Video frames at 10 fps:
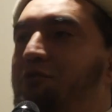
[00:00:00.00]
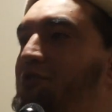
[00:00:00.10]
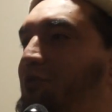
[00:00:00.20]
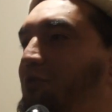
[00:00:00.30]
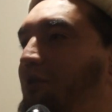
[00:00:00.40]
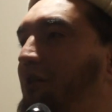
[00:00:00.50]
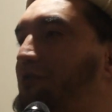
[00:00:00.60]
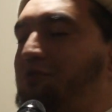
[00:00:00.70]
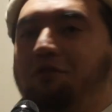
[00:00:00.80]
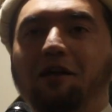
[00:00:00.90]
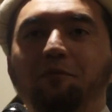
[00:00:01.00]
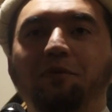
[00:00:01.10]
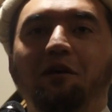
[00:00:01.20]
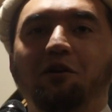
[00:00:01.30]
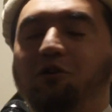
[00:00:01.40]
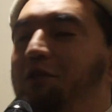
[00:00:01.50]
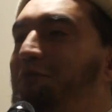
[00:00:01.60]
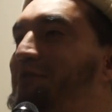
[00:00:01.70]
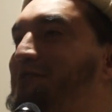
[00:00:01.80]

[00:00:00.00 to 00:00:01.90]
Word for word: done shakura. Shouldn't I be a grateful